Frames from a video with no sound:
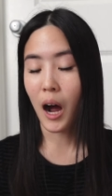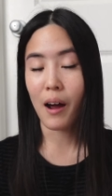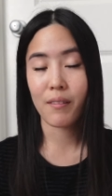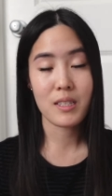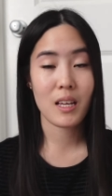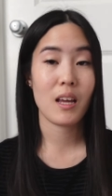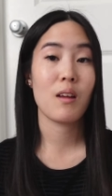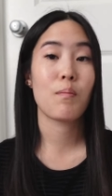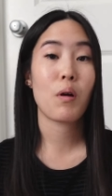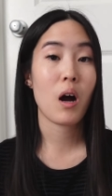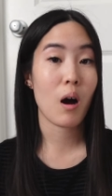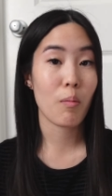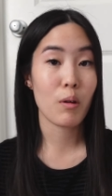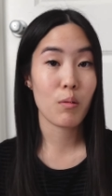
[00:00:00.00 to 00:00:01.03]
I would say it
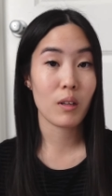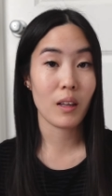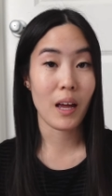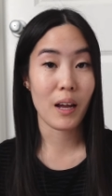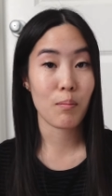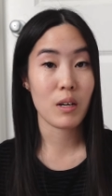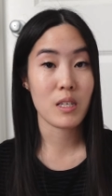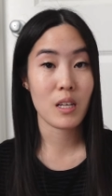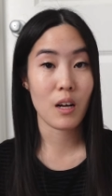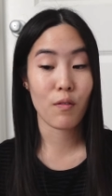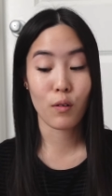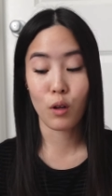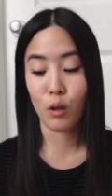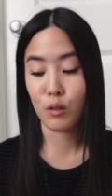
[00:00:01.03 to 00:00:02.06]
probably would land
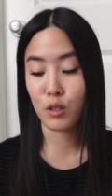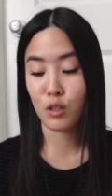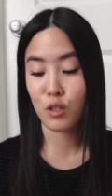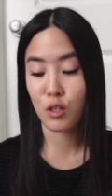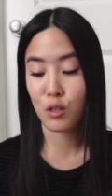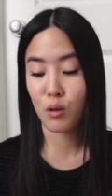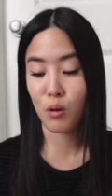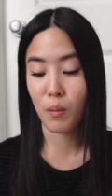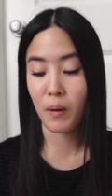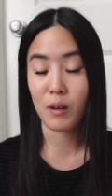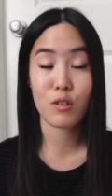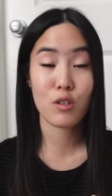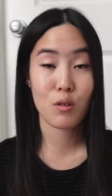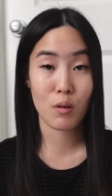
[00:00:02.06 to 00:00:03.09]
myself closer to
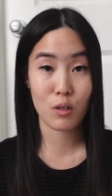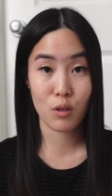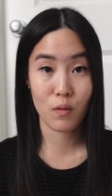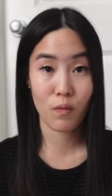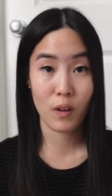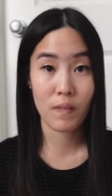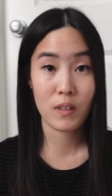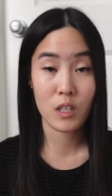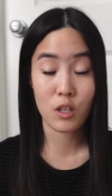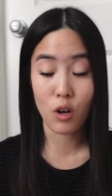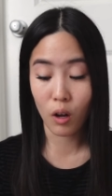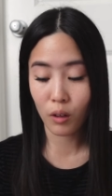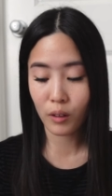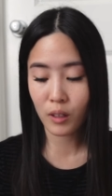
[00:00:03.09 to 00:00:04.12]
about
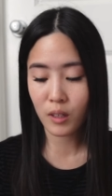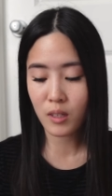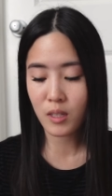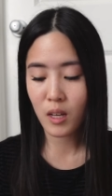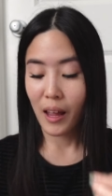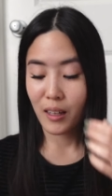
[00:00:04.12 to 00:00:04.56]
$250.